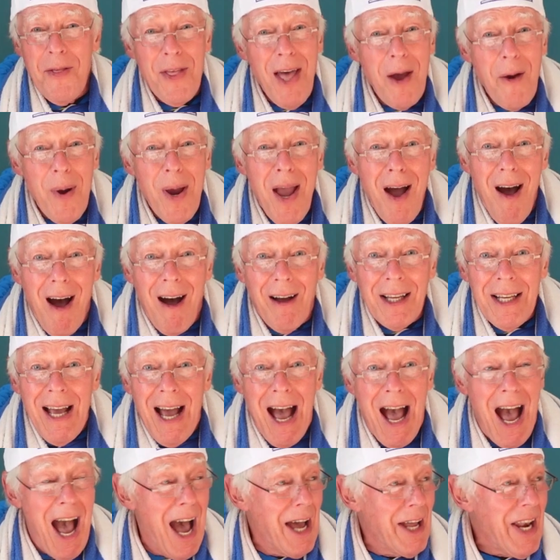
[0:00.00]
There we are,
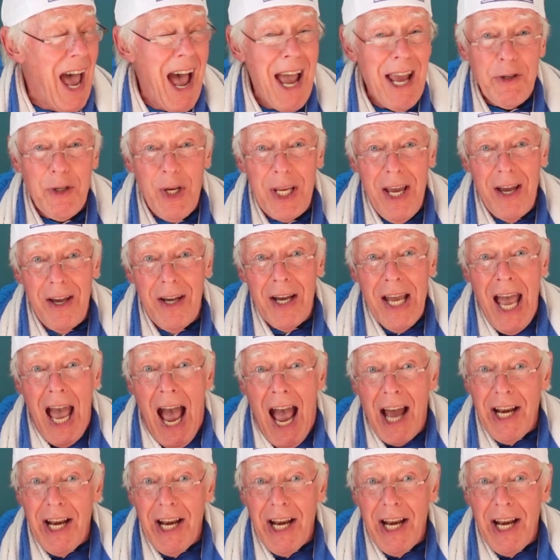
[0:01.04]
an idea,